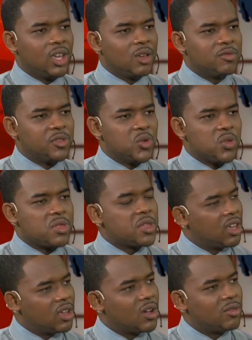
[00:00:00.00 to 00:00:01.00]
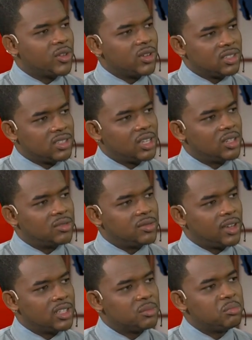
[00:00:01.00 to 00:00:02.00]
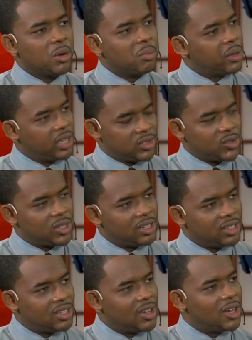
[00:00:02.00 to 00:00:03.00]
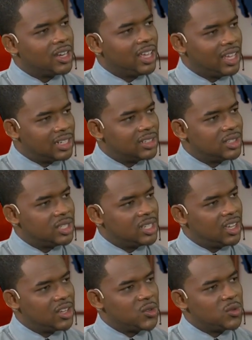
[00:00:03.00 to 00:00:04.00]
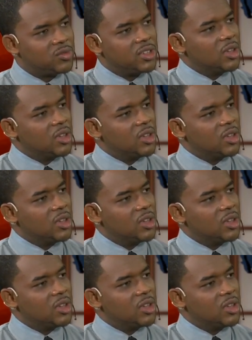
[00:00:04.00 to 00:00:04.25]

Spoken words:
If you think of yourself as perpetually unhealthy and you've